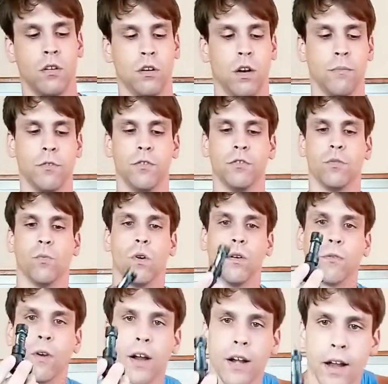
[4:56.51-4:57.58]
I'm using
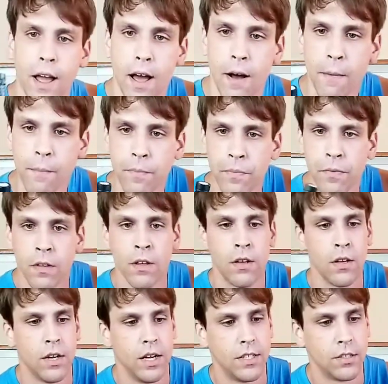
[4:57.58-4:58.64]
one right now.
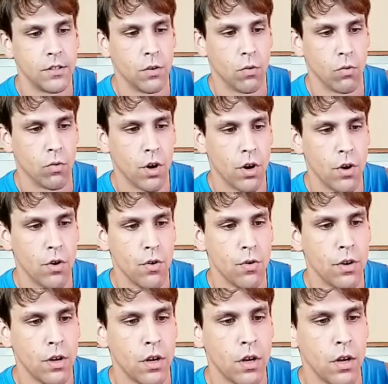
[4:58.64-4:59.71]
It's the
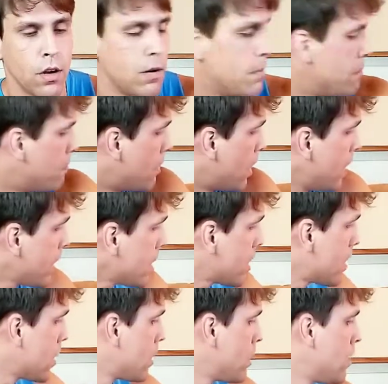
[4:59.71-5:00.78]
Rode mic,
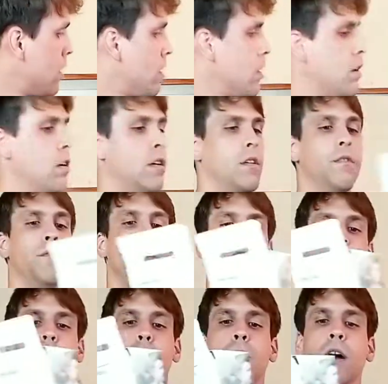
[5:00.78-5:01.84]

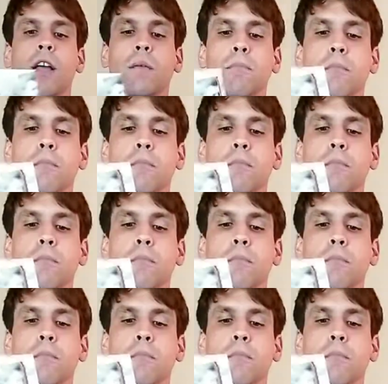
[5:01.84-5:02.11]
Video Mic